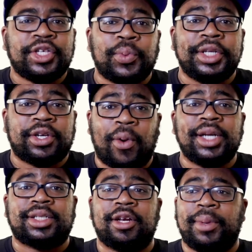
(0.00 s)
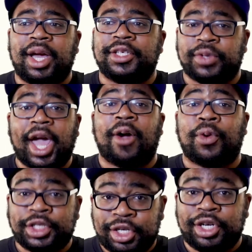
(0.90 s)
this week's question, because yeah,
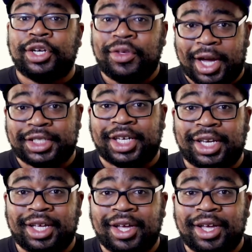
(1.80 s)
we're still gonna do that shit,